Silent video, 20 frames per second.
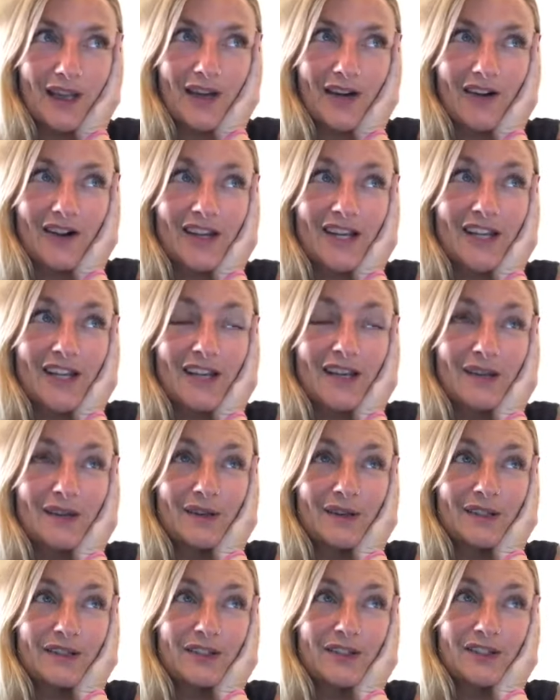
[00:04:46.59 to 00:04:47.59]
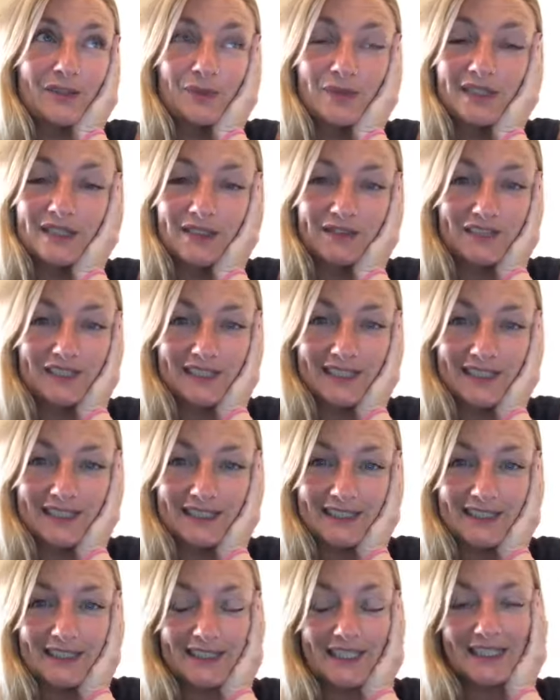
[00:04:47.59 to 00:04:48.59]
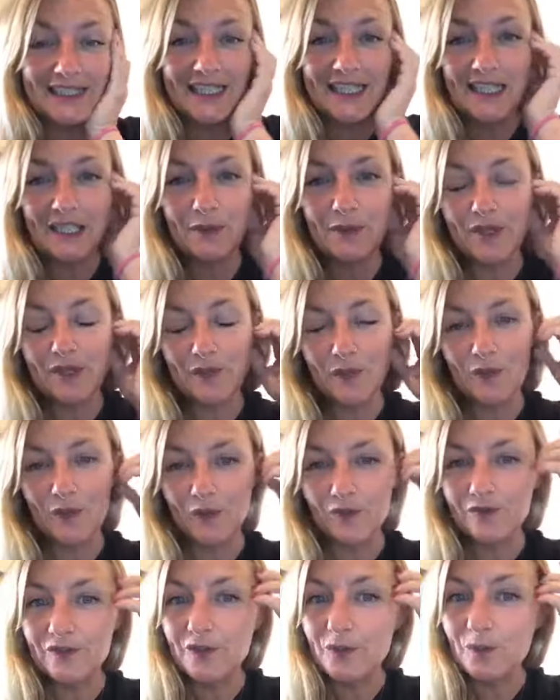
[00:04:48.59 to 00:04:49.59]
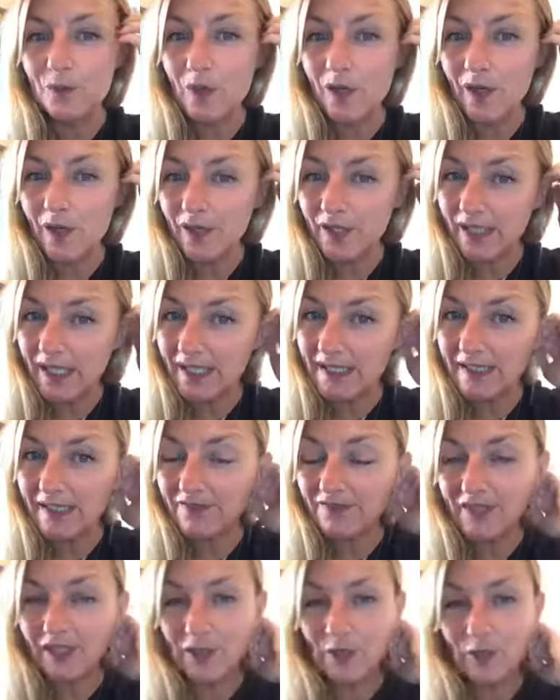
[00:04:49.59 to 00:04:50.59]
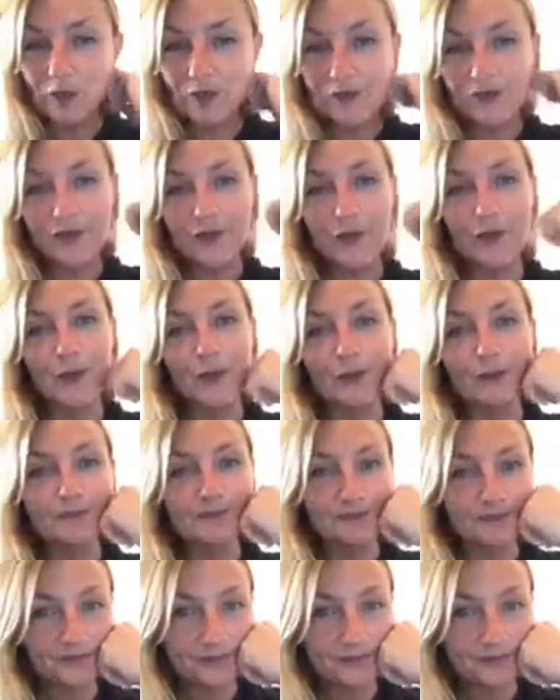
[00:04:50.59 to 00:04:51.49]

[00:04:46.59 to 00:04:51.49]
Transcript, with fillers: I just was devastated and he went off to work and live in Corfu.